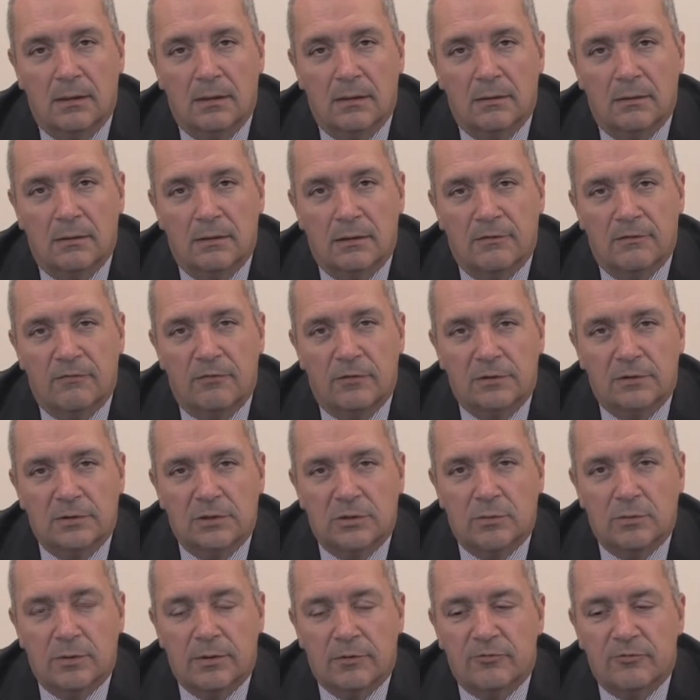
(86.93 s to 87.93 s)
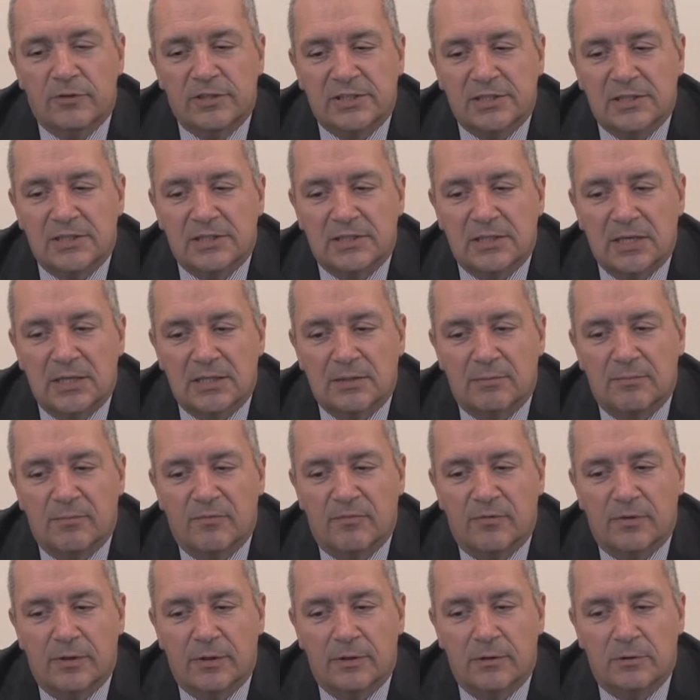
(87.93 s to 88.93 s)
The difference with the risk assessment
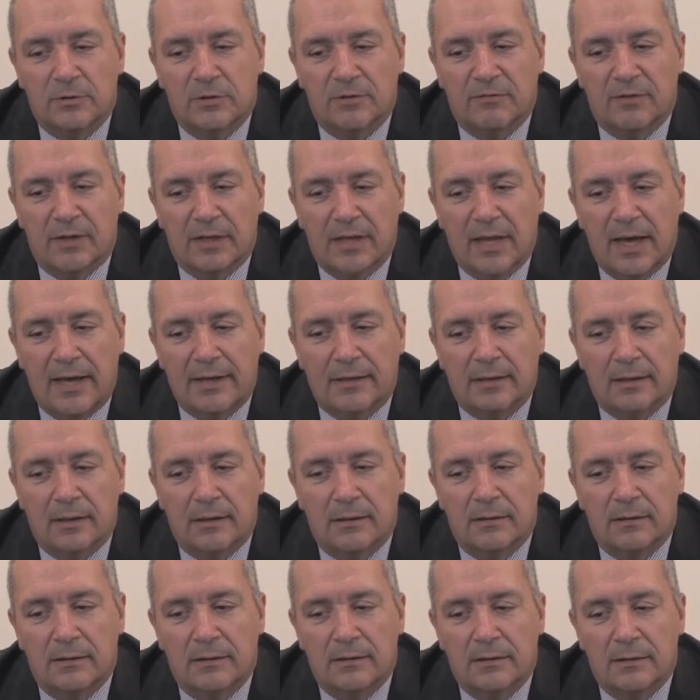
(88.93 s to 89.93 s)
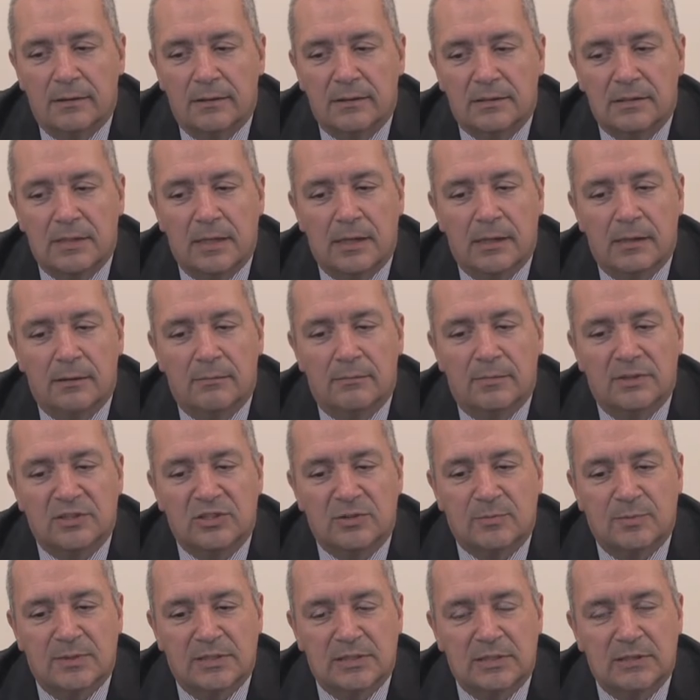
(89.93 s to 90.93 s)
for the use of a ladder is that it must
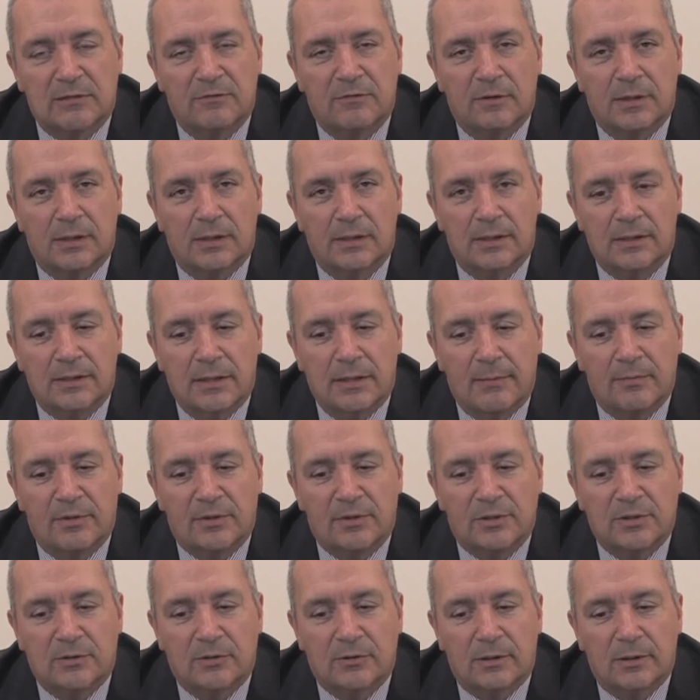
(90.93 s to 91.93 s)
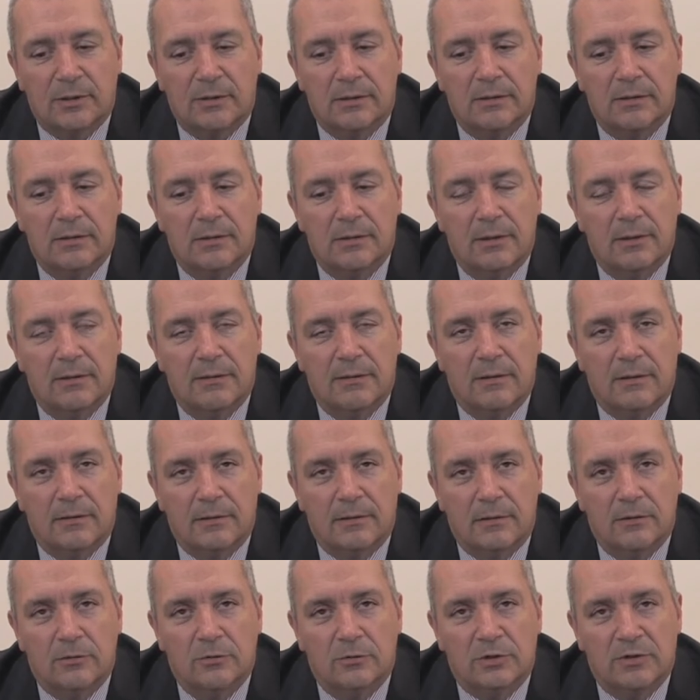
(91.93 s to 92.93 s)
specifically demonstrate that
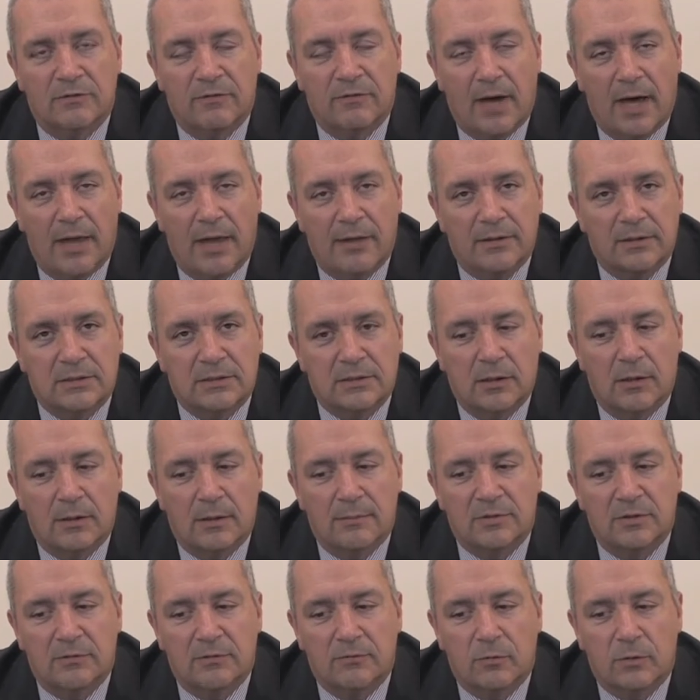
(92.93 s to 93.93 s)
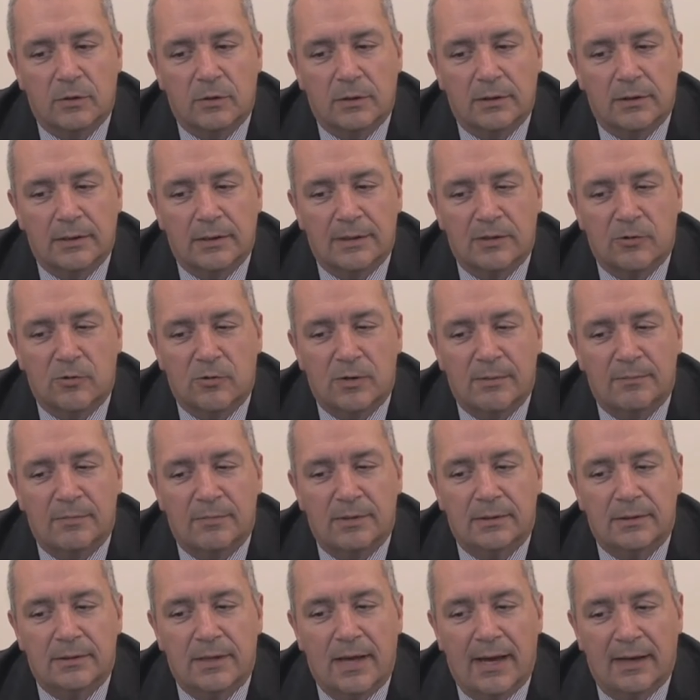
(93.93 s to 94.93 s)
the use of other types of work
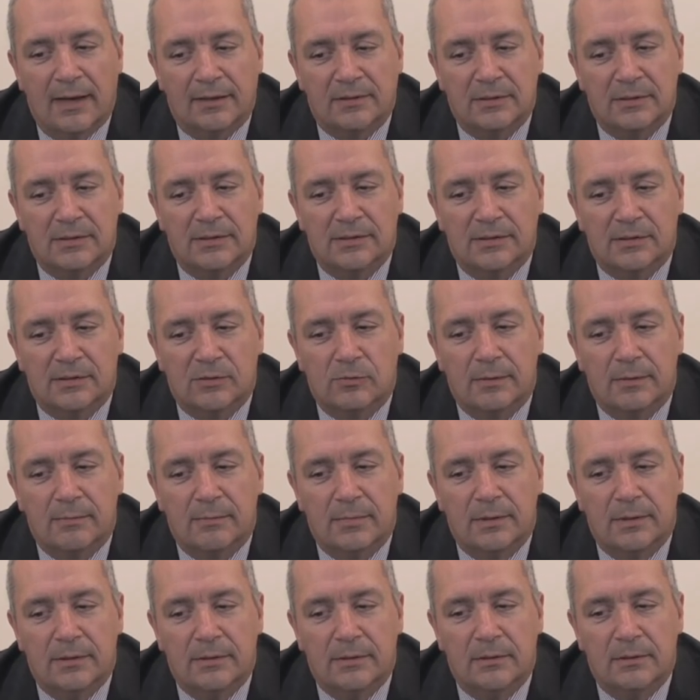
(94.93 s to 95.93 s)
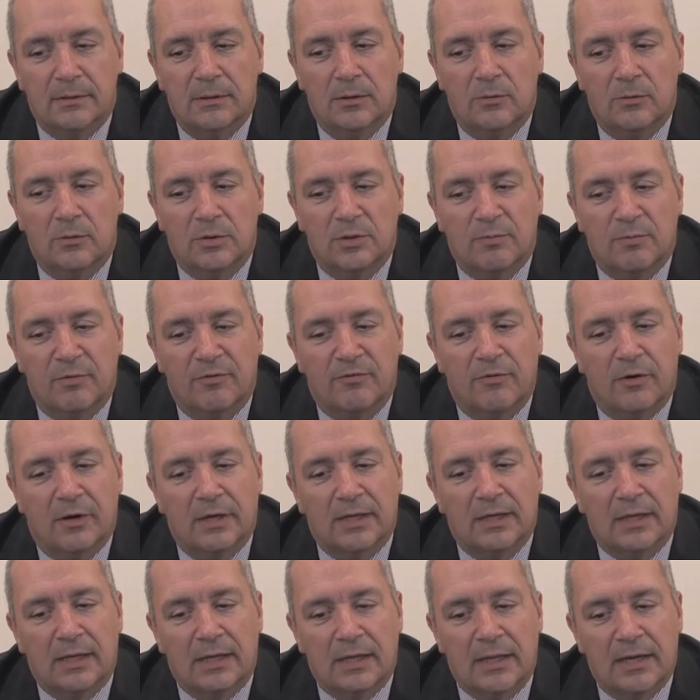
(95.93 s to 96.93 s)
equipment, access equipment, which
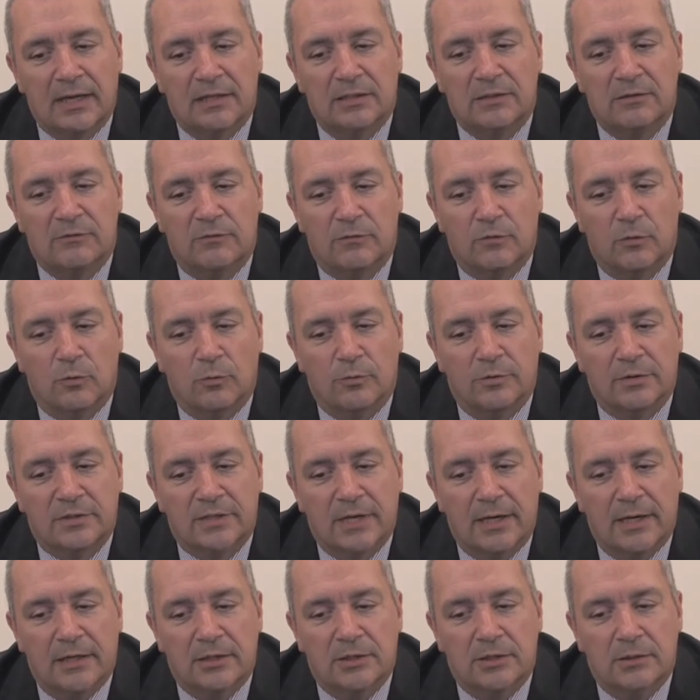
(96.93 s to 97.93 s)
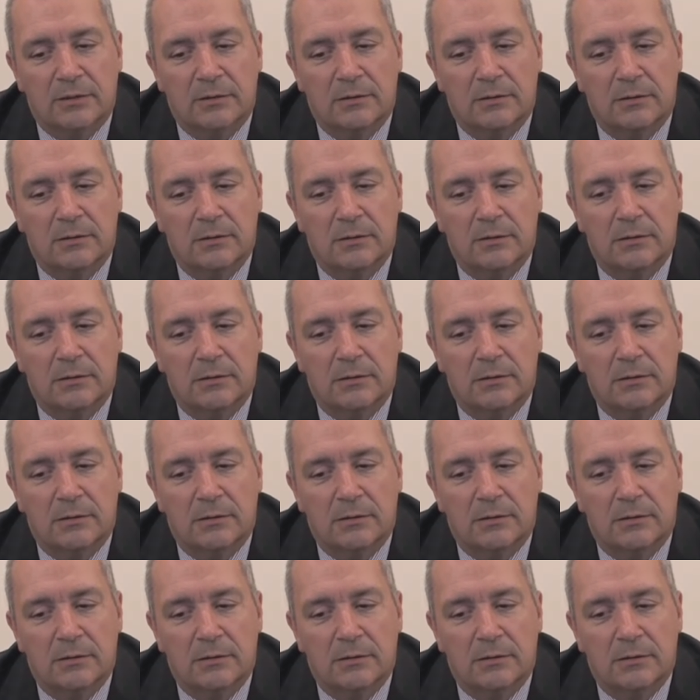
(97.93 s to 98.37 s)
provide collective fall protection,